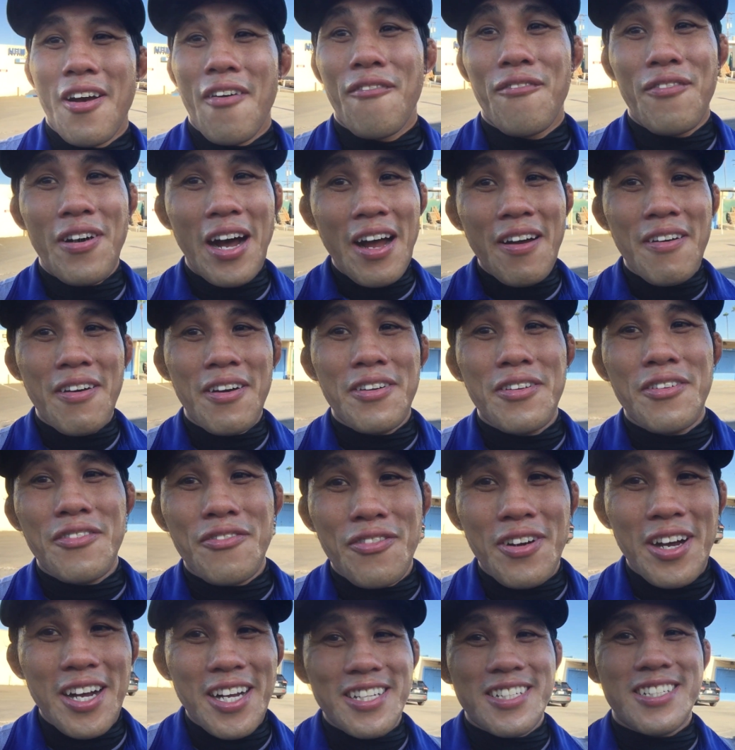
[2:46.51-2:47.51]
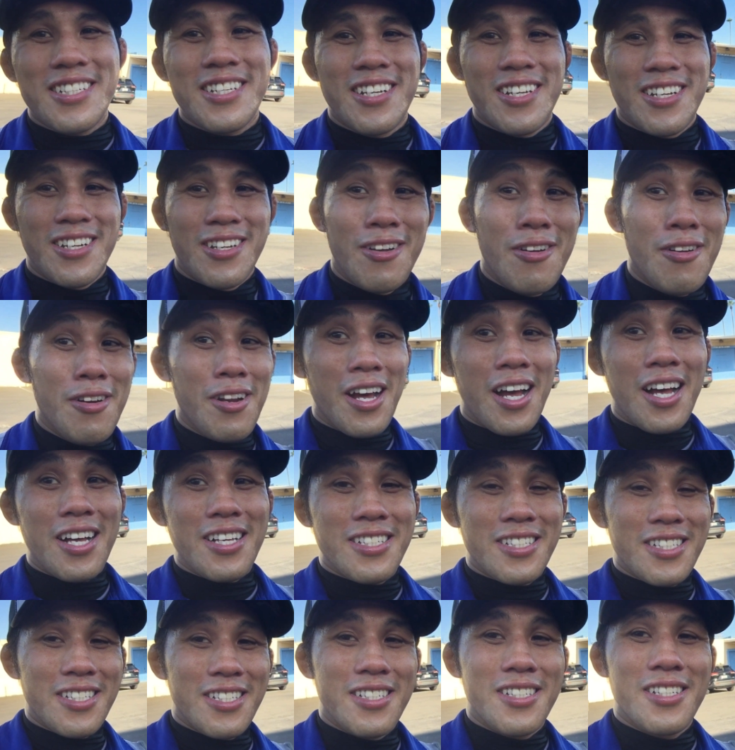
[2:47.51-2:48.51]
500 fights, no
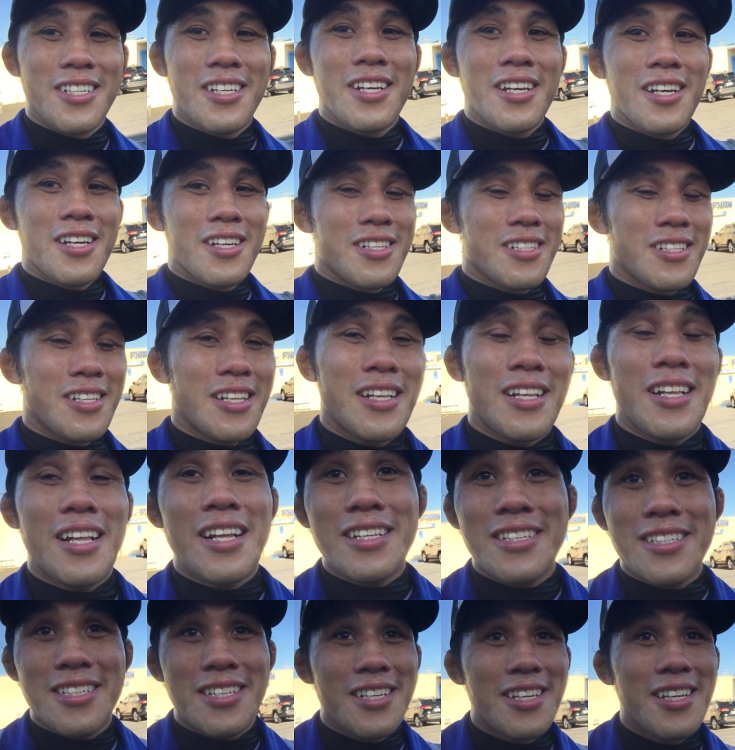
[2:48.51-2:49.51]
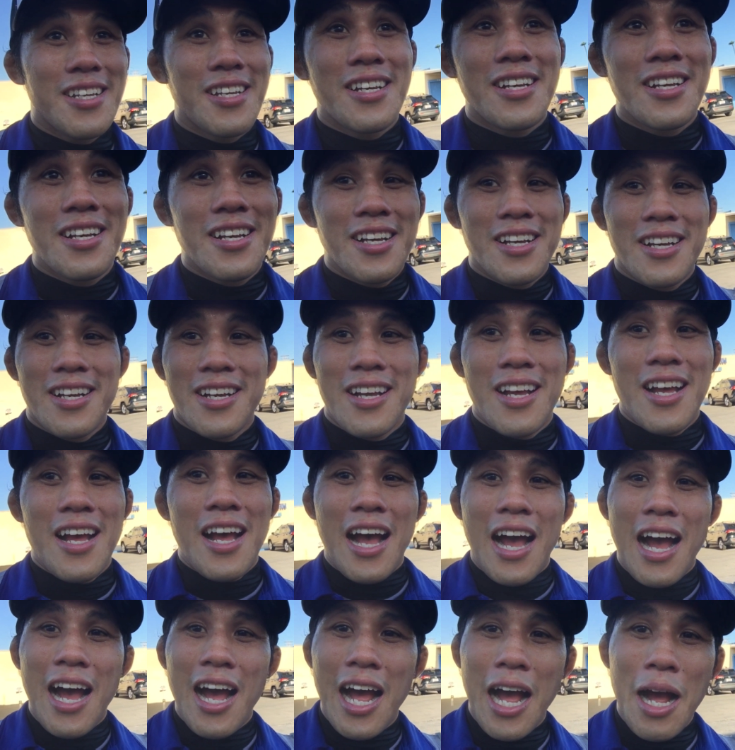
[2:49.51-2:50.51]
losses. So that's
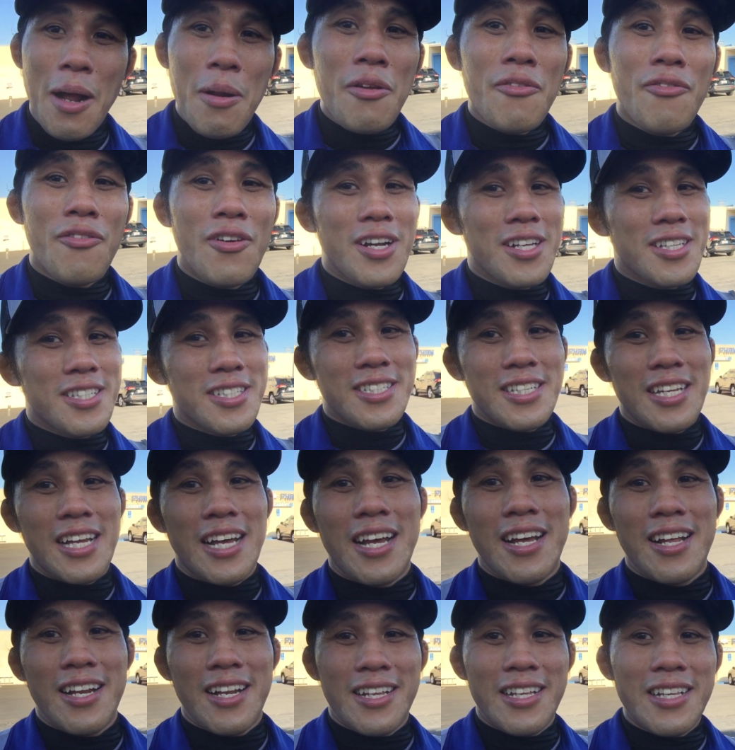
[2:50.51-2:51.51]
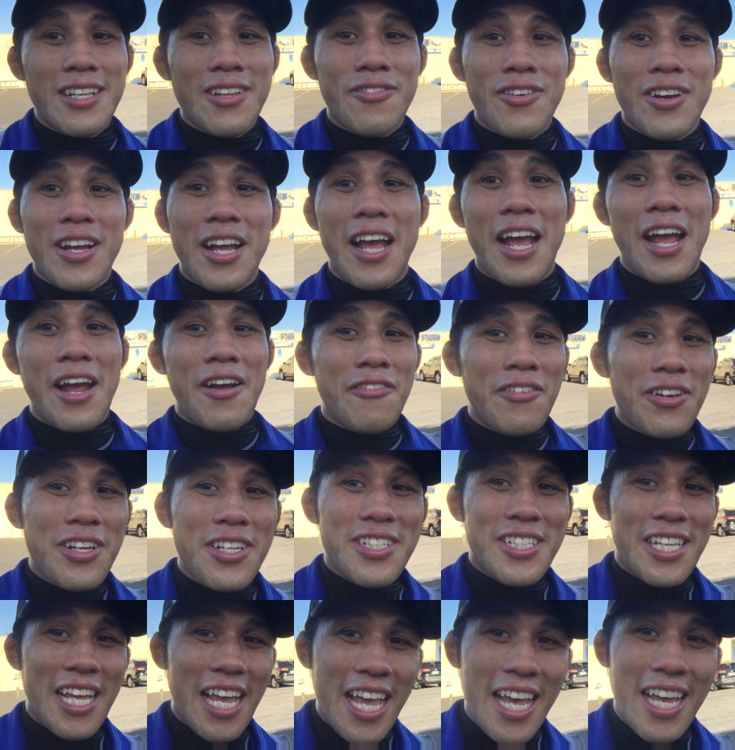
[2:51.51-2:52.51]
how many fights is that? You have to fight every
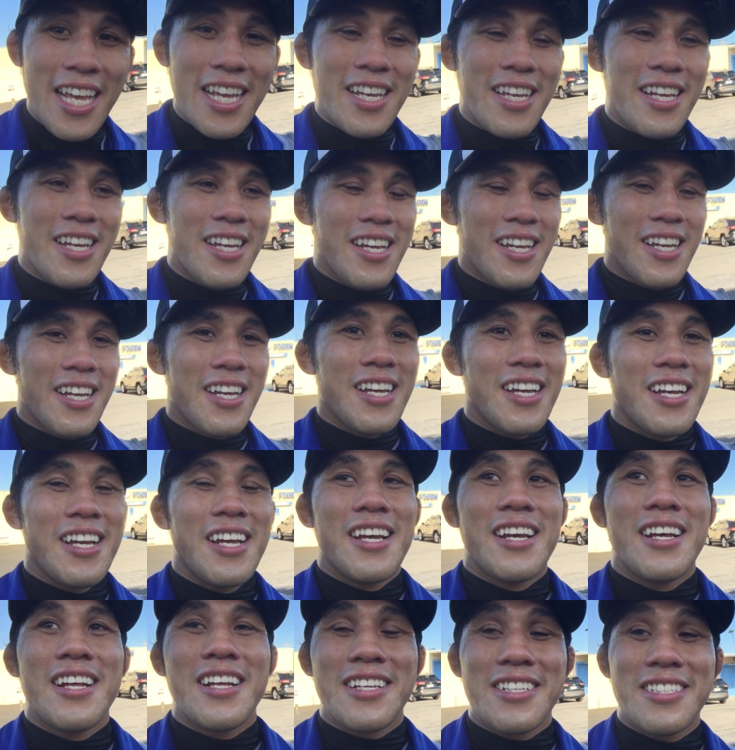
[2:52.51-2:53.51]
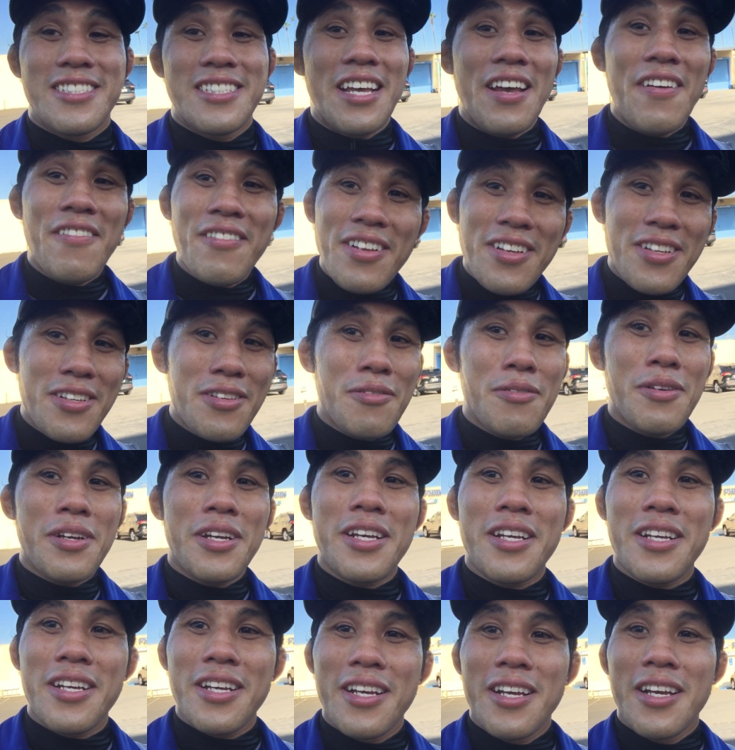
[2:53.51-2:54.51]
day, 7 days a
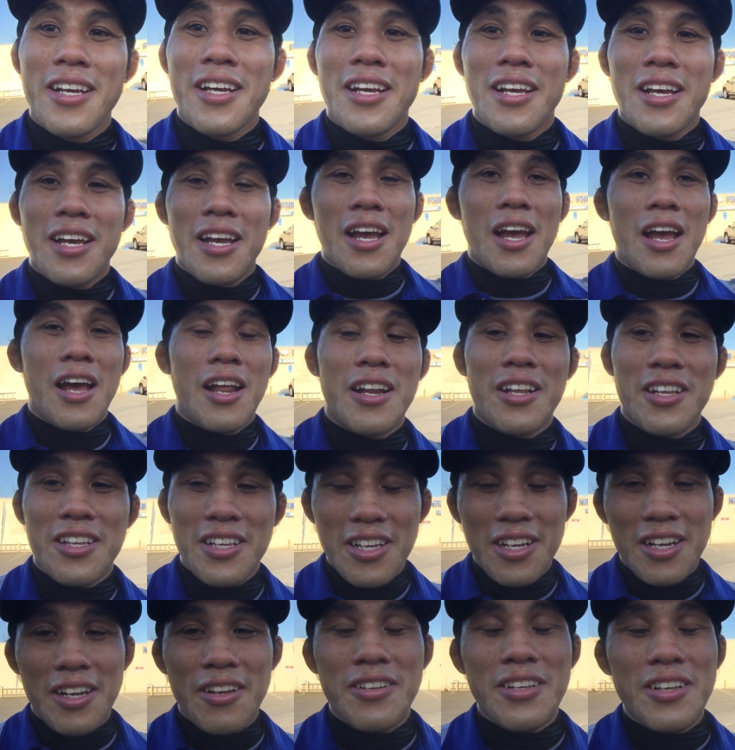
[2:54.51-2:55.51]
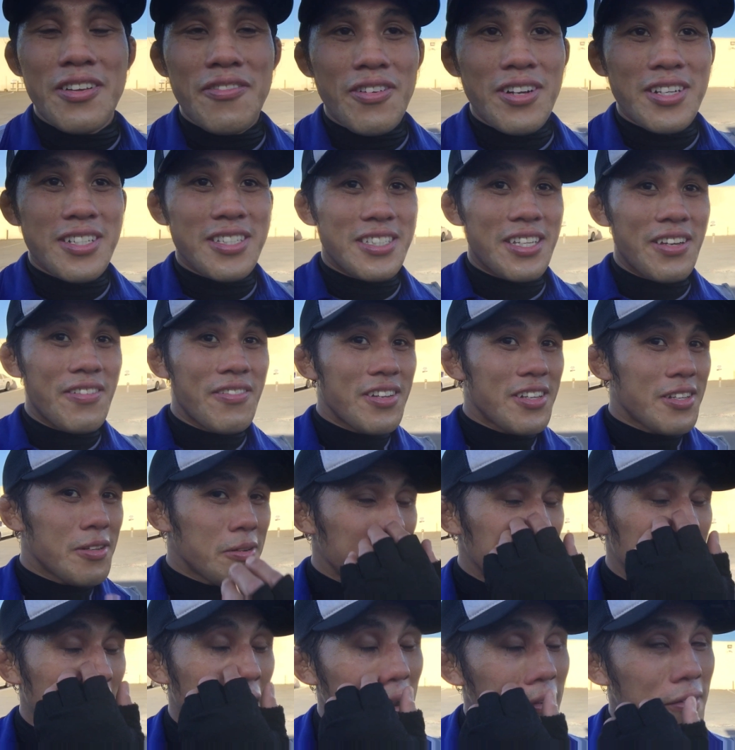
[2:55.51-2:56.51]
week, in a year. You say fight 7 days a
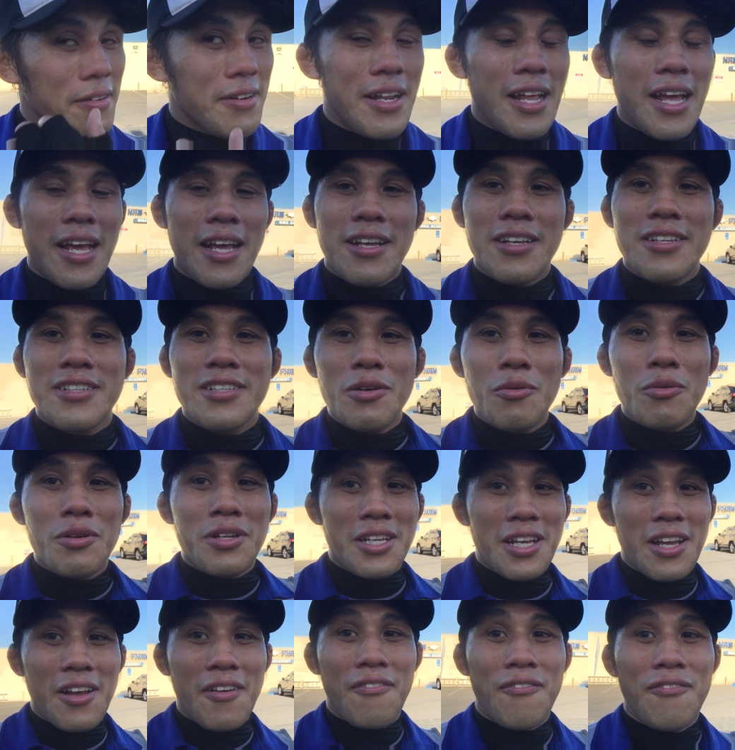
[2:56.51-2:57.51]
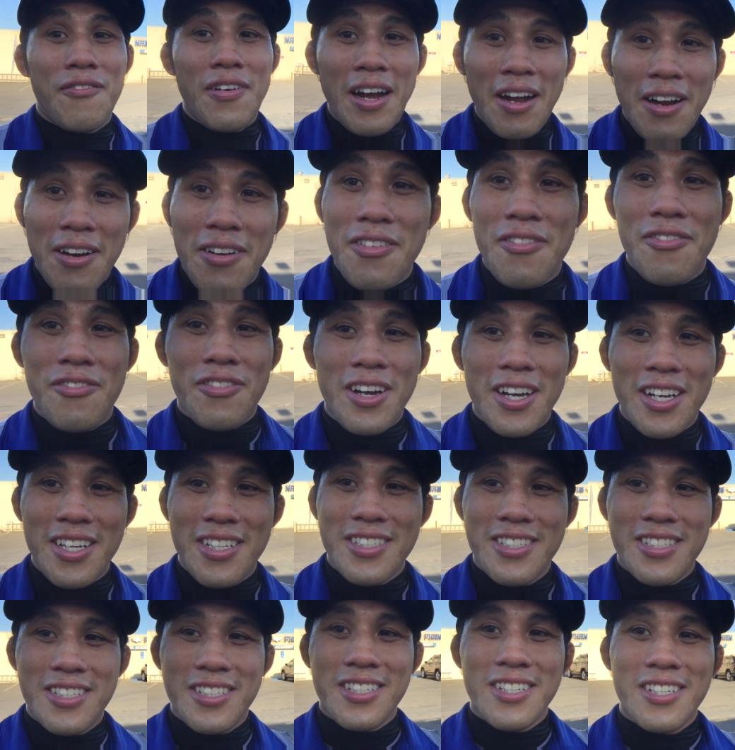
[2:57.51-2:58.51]
week every day, you still wouldn't get 500
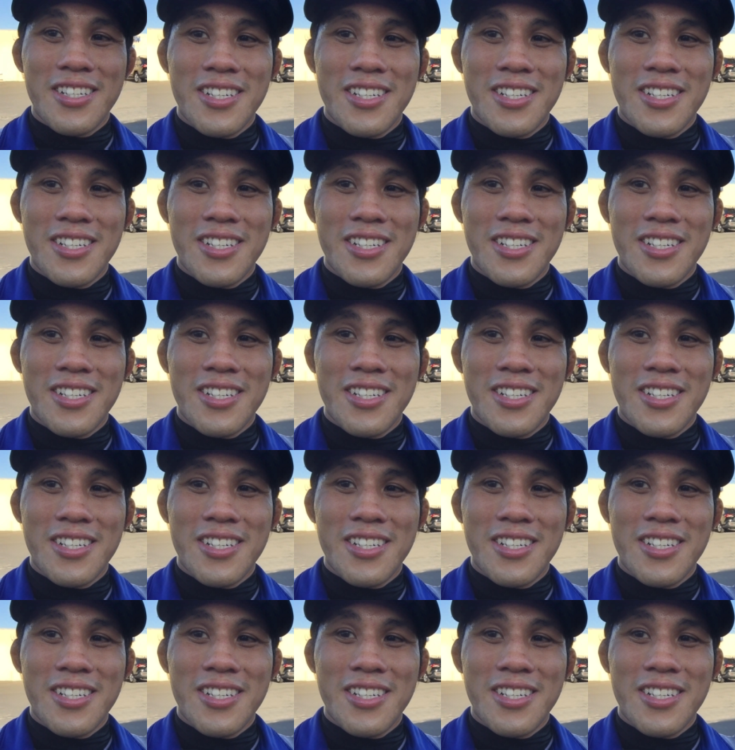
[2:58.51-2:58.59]
fights.